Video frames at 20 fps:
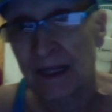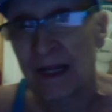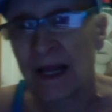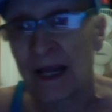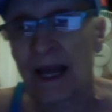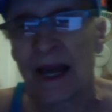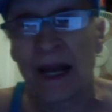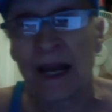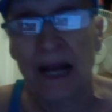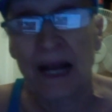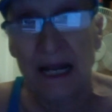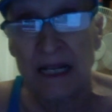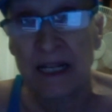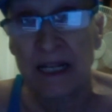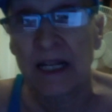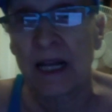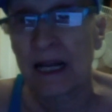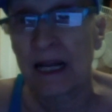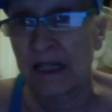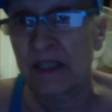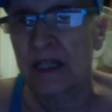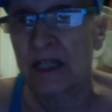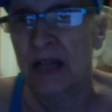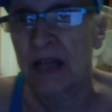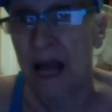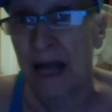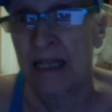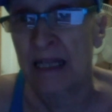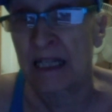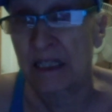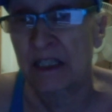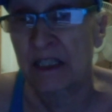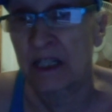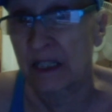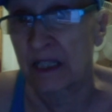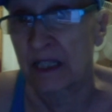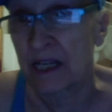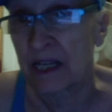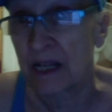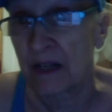and I did. I did
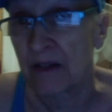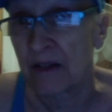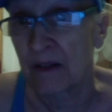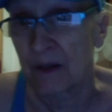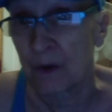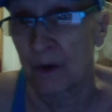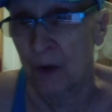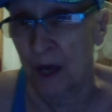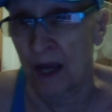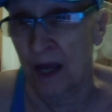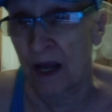succeed. Okay,